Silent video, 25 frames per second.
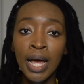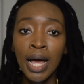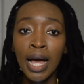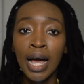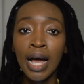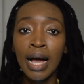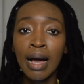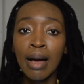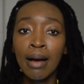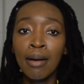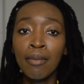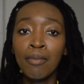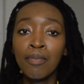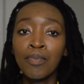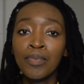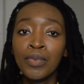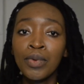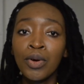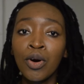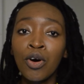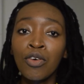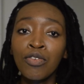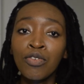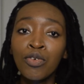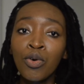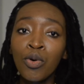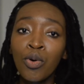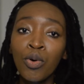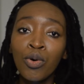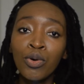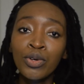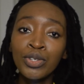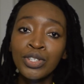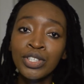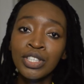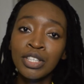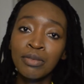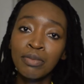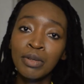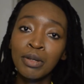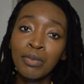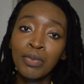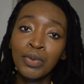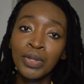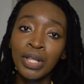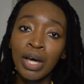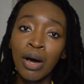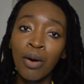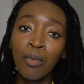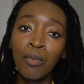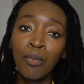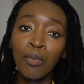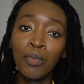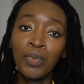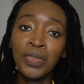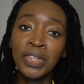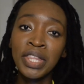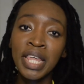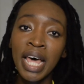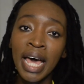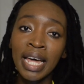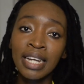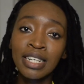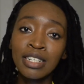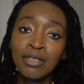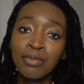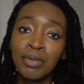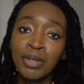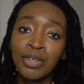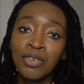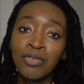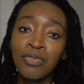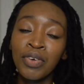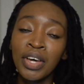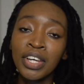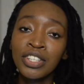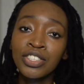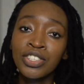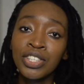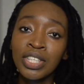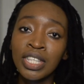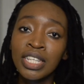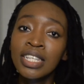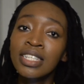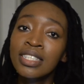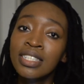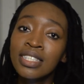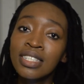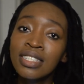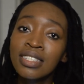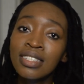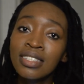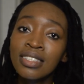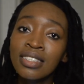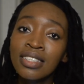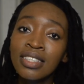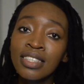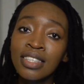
Of course, the people that manufacture this,